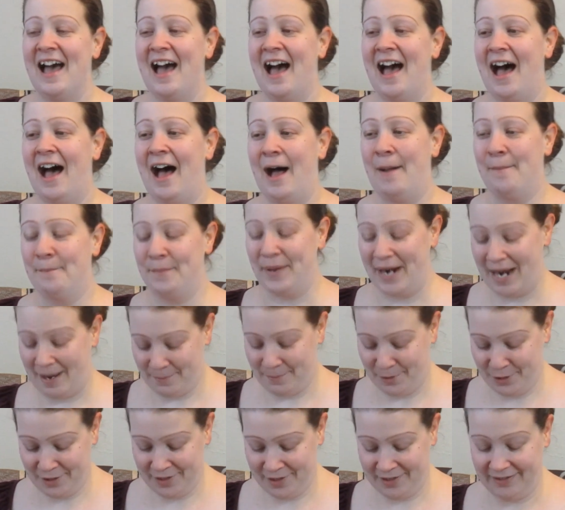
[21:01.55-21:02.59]
Um, but
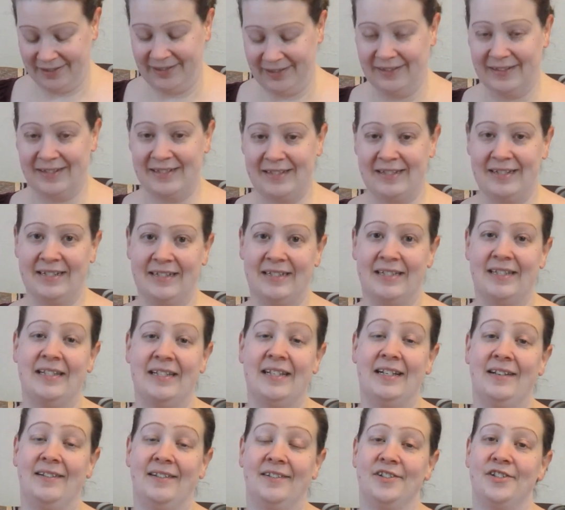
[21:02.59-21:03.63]
I'm currently listening to
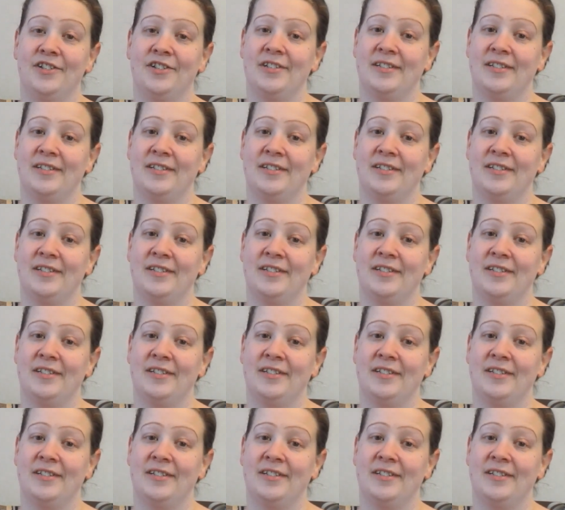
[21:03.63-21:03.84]
The English